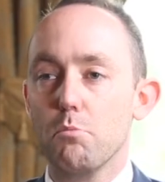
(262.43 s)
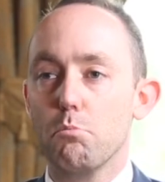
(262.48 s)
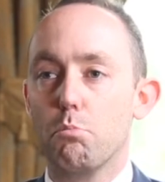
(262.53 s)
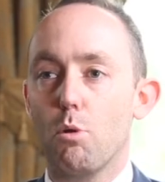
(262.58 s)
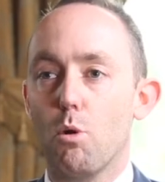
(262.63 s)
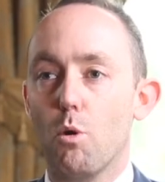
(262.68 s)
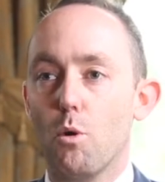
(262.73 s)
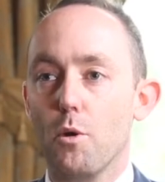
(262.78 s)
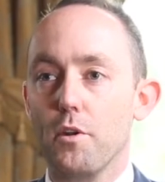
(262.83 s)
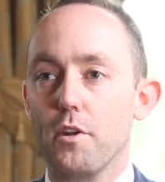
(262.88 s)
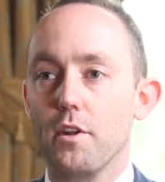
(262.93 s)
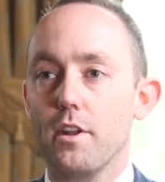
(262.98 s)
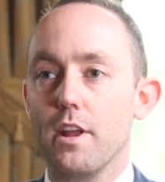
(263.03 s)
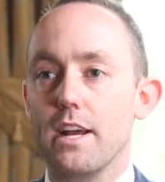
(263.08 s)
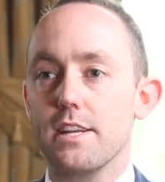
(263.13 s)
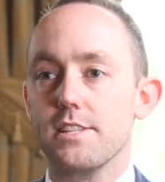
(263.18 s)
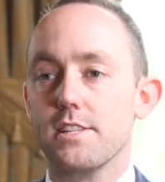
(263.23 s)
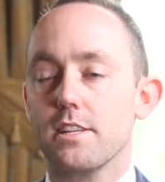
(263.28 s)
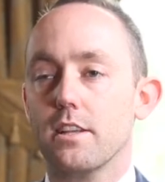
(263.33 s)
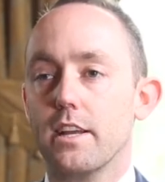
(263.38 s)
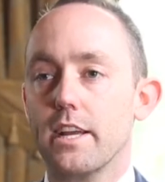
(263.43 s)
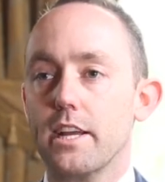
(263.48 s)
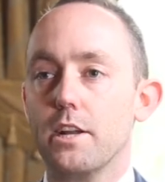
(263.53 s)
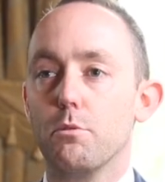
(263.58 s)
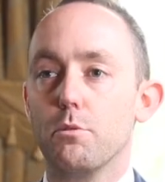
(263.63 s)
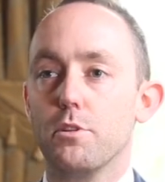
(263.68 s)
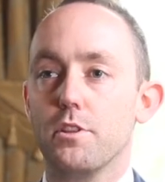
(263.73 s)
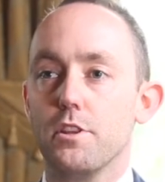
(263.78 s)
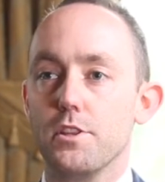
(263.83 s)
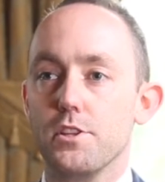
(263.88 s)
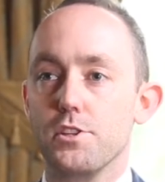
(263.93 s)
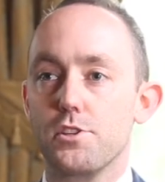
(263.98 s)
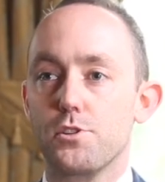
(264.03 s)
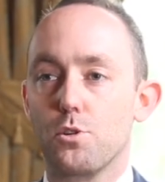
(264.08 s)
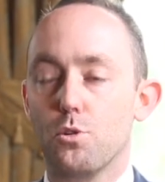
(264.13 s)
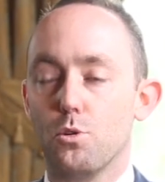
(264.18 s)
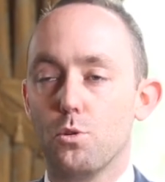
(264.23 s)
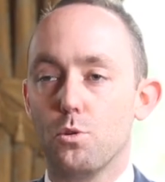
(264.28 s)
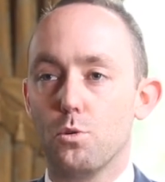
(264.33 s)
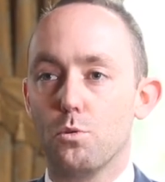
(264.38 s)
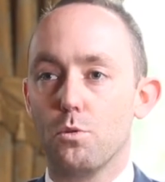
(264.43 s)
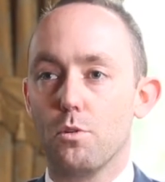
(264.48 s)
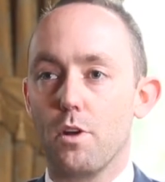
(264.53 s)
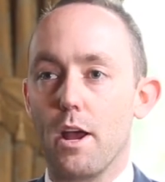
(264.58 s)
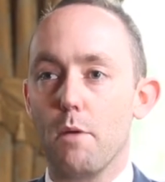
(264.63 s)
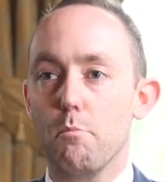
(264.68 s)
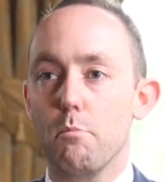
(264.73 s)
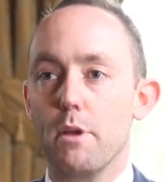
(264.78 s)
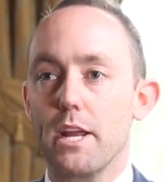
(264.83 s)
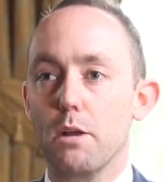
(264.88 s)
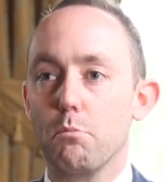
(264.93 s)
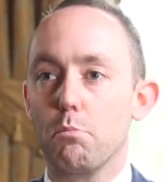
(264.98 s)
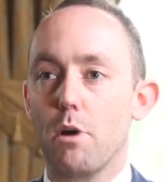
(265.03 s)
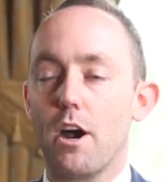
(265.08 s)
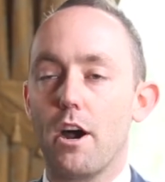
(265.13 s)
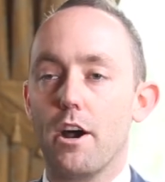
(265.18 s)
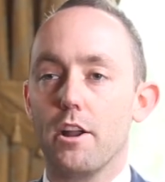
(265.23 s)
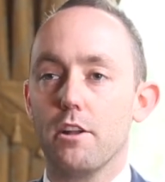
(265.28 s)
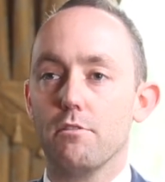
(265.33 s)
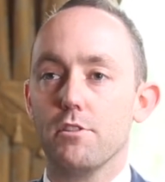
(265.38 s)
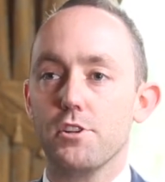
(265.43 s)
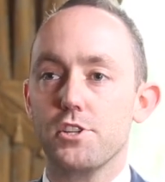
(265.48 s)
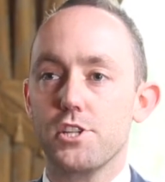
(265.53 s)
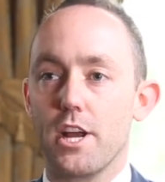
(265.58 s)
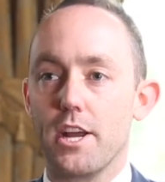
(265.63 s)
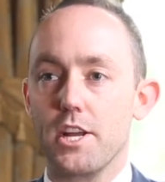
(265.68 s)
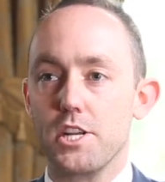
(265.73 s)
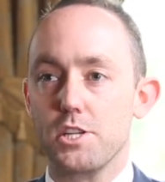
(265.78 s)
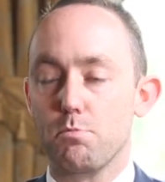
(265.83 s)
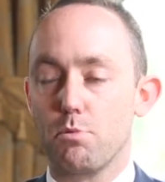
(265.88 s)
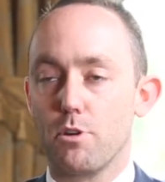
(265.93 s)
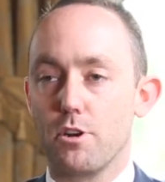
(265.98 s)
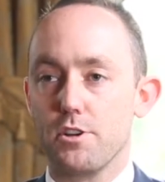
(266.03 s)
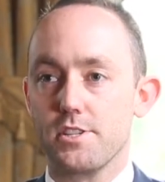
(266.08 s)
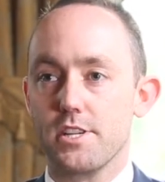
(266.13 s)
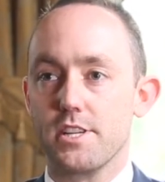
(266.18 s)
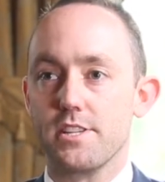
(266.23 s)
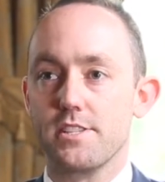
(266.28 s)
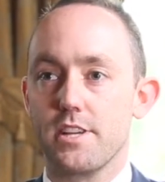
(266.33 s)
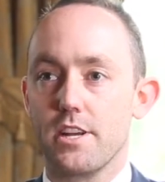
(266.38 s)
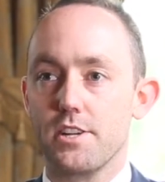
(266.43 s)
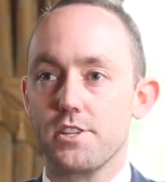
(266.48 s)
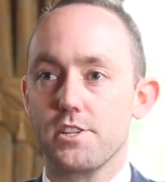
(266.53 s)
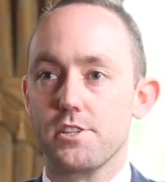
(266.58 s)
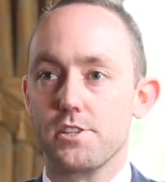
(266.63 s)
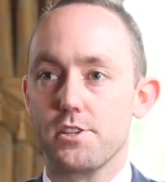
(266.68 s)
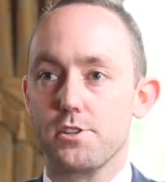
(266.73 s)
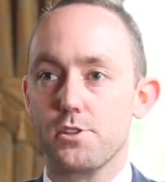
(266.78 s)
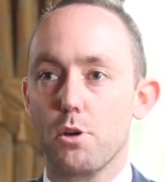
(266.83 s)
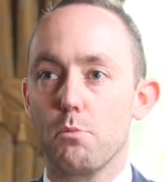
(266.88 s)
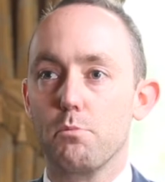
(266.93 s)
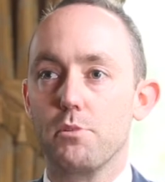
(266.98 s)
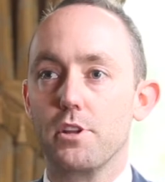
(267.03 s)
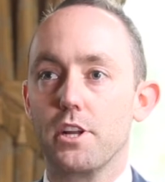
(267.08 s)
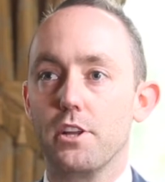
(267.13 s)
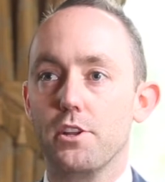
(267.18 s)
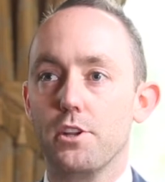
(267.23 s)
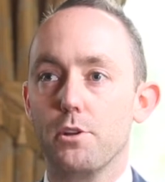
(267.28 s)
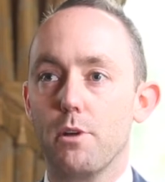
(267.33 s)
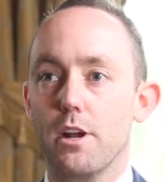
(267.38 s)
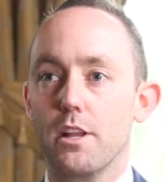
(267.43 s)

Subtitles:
important as a leader within the school and being part of a change process such as adopting a new